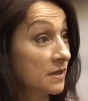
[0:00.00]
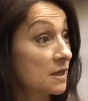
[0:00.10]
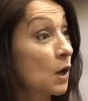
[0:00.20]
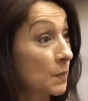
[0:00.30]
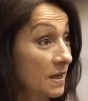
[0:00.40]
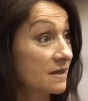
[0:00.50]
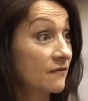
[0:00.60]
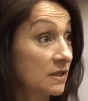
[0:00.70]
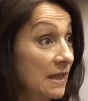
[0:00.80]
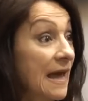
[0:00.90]
the
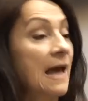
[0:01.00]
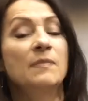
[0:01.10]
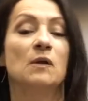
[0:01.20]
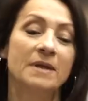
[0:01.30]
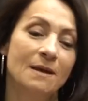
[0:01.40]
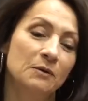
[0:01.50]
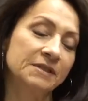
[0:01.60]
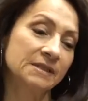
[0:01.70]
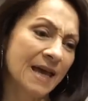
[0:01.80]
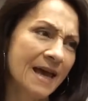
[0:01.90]
OPNFV lab, they'll be able
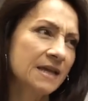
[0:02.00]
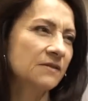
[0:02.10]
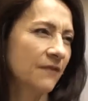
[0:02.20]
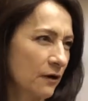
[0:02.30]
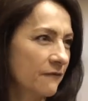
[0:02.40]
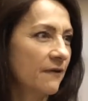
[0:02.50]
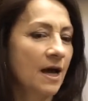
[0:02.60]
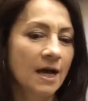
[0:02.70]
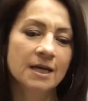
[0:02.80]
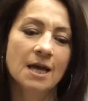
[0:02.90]
to test,
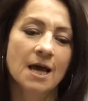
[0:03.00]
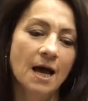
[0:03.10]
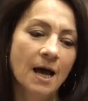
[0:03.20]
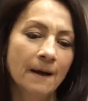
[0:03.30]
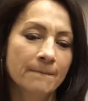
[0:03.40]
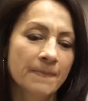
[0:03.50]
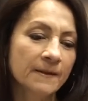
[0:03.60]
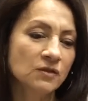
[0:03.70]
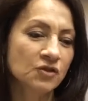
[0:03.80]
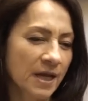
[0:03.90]
verify, um,
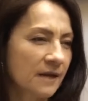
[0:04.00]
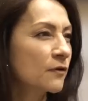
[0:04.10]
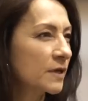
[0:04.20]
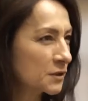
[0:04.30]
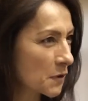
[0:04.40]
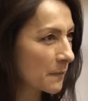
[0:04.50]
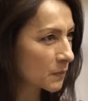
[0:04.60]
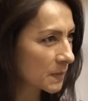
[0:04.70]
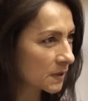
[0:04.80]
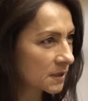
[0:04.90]
check for
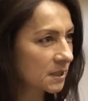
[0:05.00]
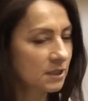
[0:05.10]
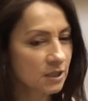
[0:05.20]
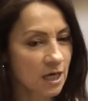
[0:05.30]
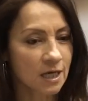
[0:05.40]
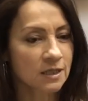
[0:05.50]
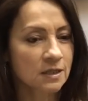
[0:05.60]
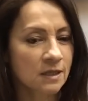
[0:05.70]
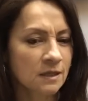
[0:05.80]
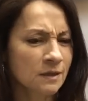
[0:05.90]
interoperability, uh,
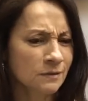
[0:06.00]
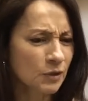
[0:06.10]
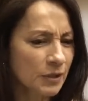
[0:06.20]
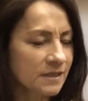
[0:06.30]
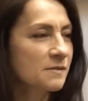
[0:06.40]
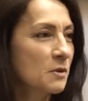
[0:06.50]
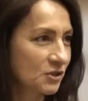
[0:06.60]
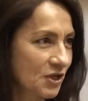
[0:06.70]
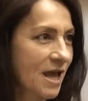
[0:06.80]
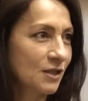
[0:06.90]
you know, look at some
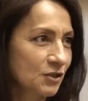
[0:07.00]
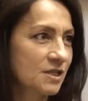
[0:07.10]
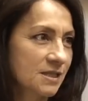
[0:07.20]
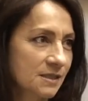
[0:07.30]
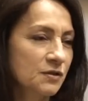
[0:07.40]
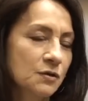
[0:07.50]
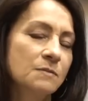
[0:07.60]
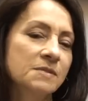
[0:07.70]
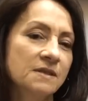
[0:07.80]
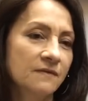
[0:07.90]
challenges in
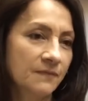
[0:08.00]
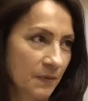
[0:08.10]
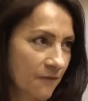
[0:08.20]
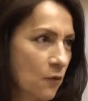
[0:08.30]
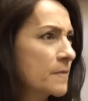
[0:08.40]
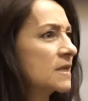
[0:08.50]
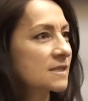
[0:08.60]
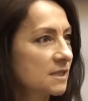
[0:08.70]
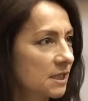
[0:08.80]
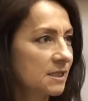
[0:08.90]
terms of
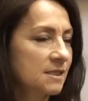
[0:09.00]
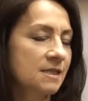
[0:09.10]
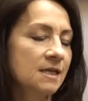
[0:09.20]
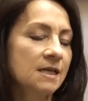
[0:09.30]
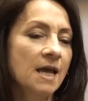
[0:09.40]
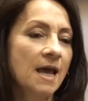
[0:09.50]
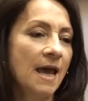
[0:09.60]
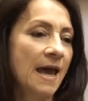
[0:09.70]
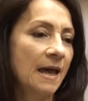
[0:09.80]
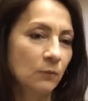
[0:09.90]
performance and latency,
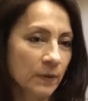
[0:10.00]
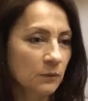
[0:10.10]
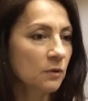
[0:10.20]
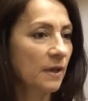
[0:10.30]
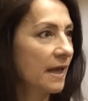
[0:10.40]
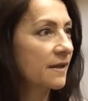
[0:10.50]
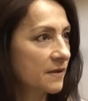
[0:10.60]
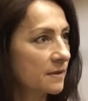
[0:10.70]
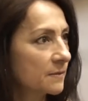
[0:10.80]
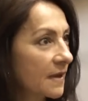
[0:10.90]
and we will aid
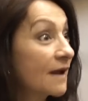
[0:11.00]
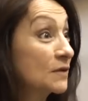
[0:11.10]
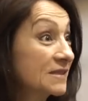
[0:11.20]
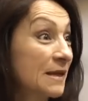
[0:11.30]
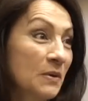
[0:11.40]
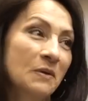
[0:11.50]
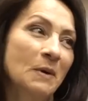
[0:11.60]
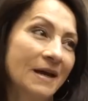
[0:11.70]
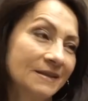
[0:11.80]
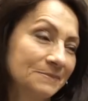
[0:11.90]
them every step of the
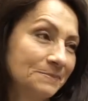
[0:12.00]
way.